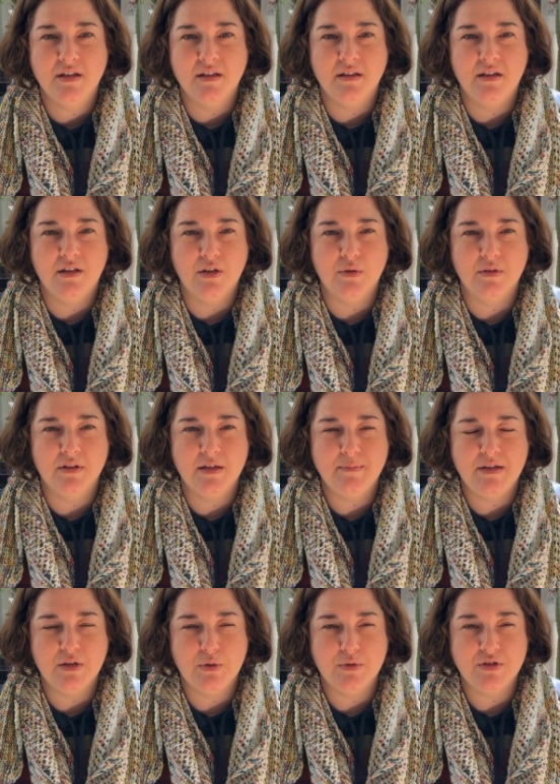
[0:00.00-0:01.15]
you know, let me
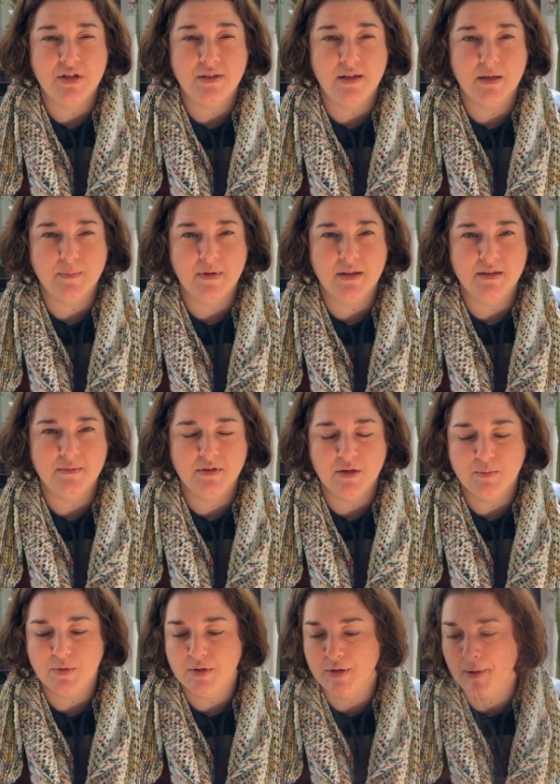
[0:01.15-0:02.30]
know what you think about them down
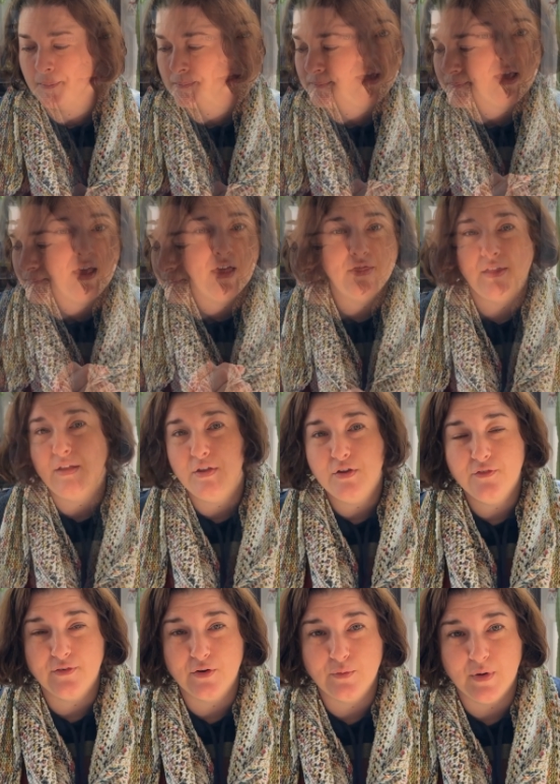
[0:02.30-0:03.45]
below. Thank you
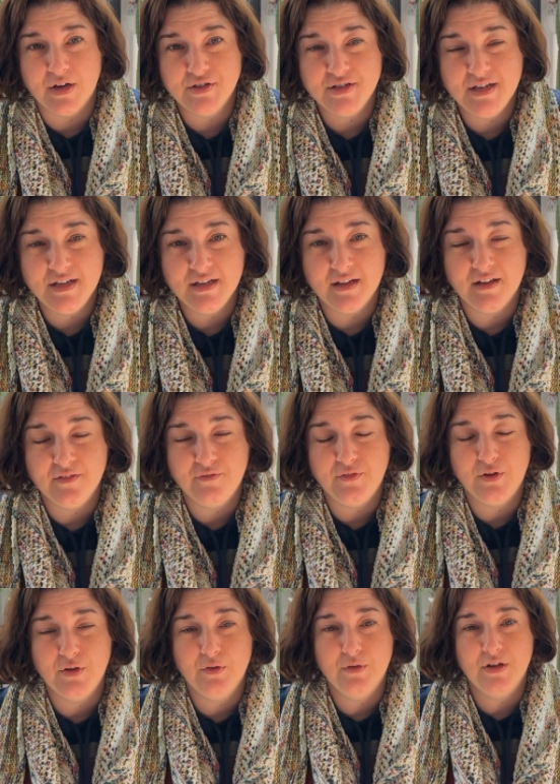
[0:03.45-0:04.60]
for watching. If
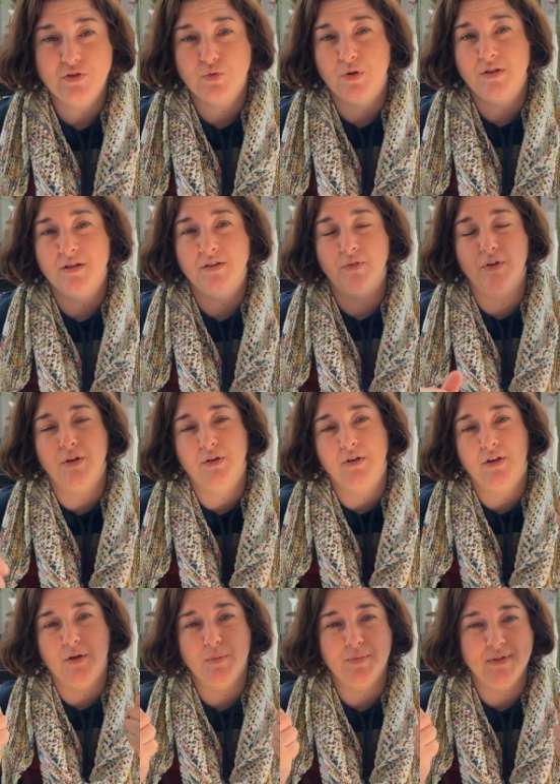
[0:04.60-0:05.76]
you enjoyed this video, you
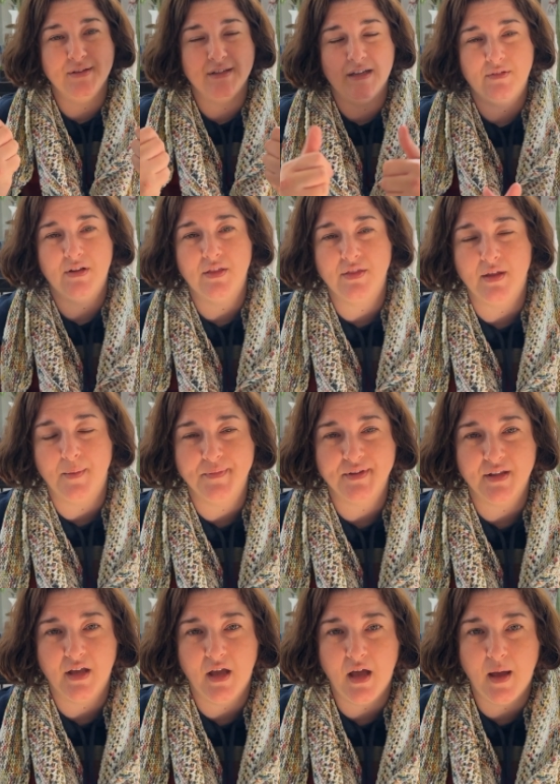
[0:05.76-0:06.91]
know, please give it a thumbs
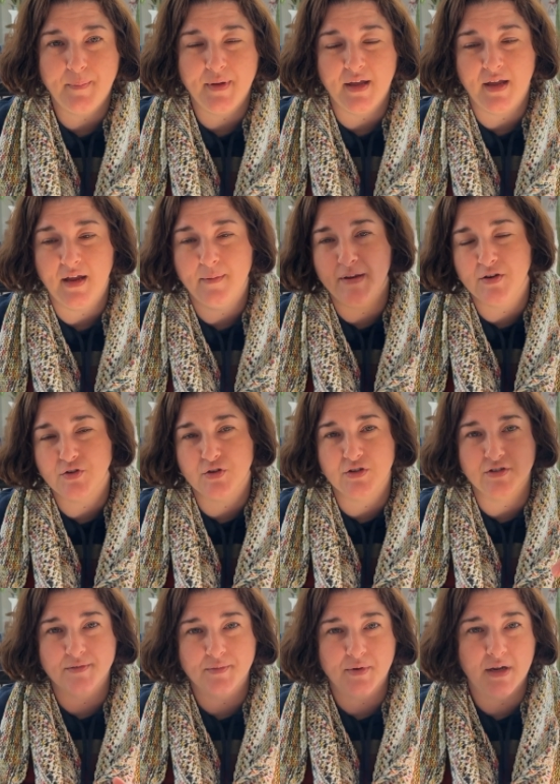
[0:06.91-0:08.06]
up and make sure you
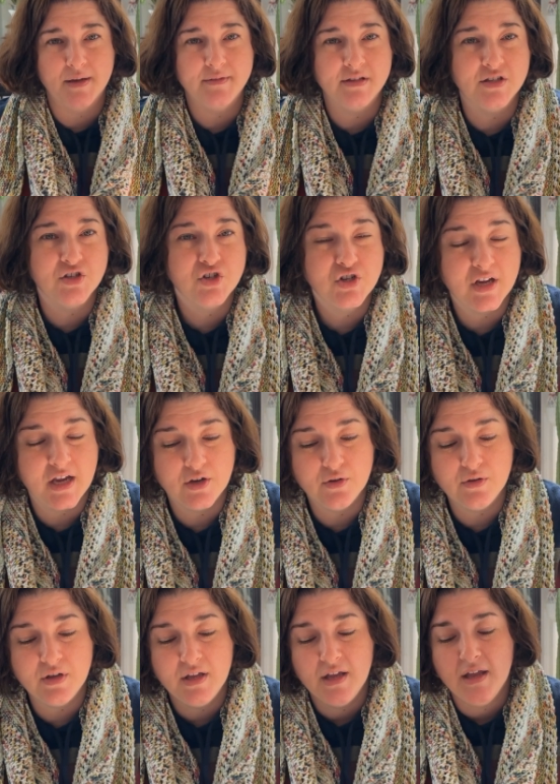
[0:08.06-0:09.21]
subscribe to this
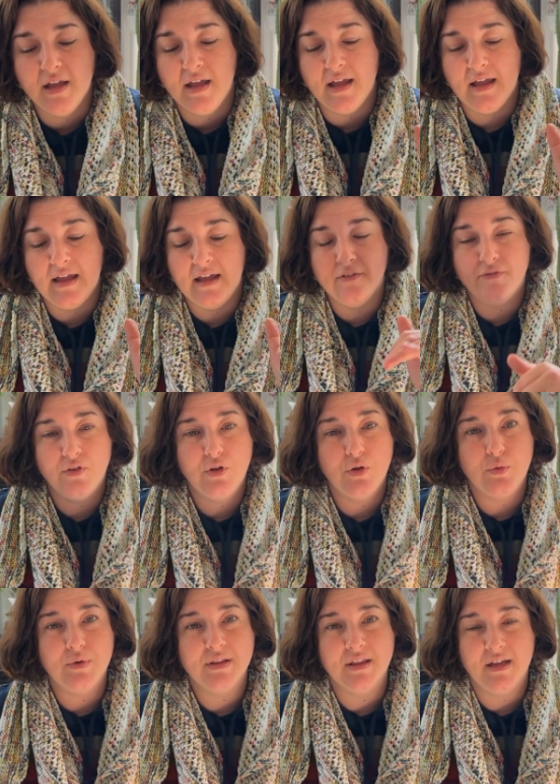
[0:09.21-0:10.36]
channel. If you
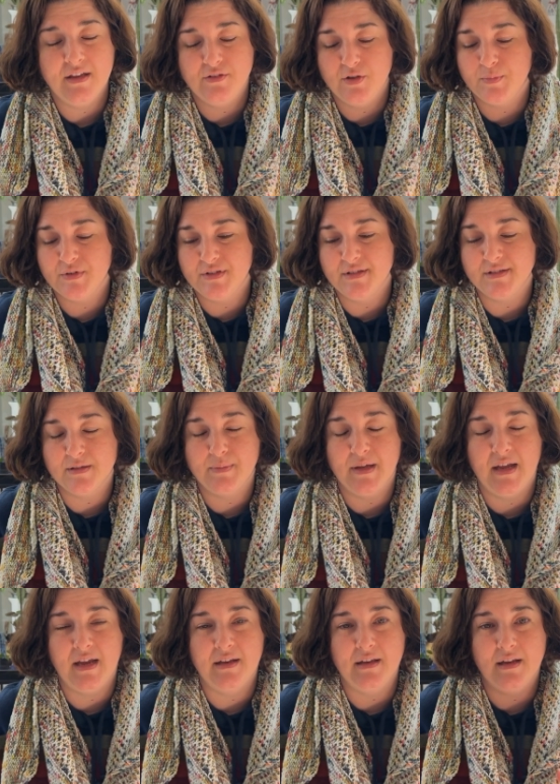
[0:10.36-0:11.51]
would like to
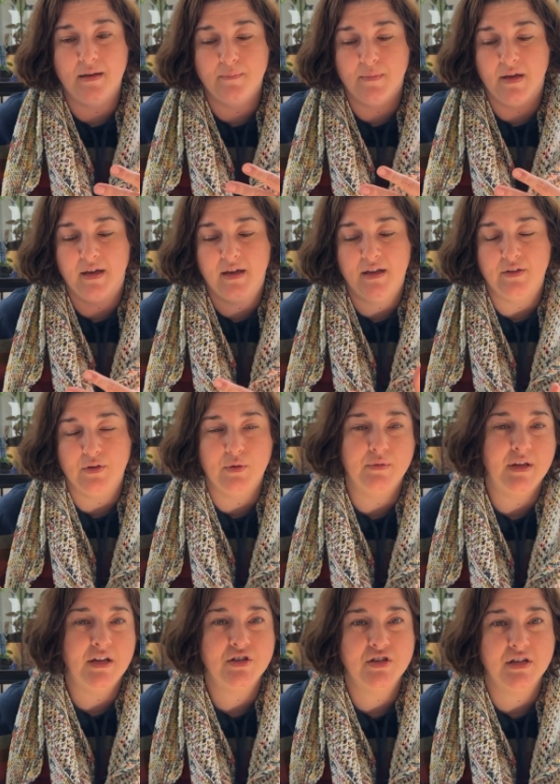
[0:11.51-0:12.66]
participate in my
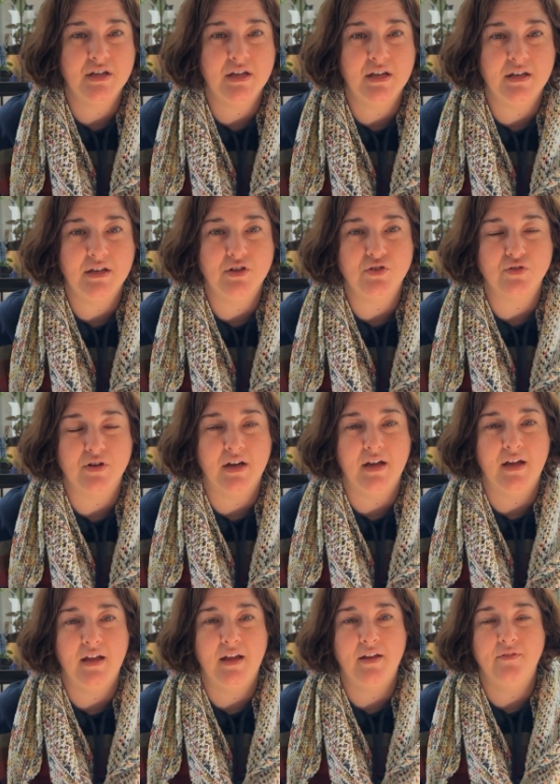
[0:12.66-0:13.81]
donation
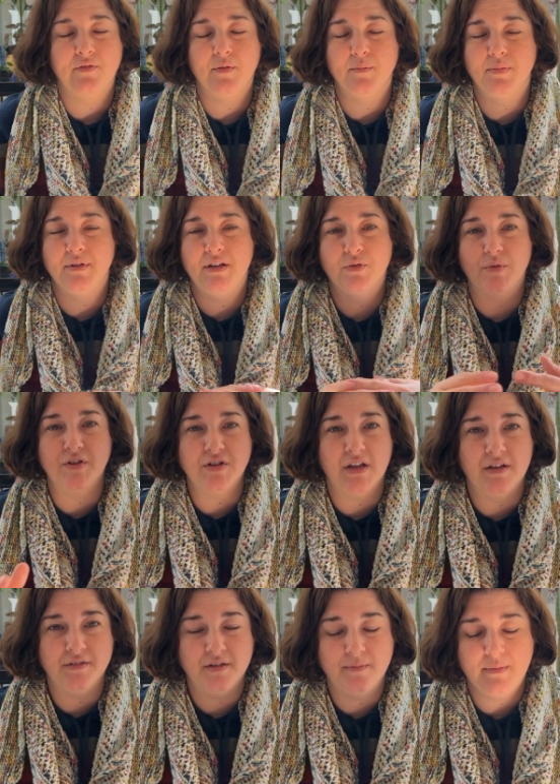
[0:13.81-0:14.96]
drive, please reach
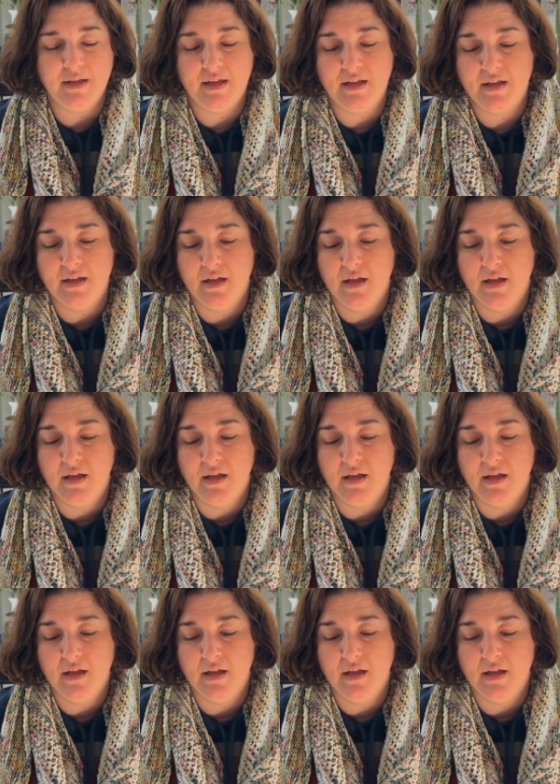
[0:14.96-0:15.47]
out to me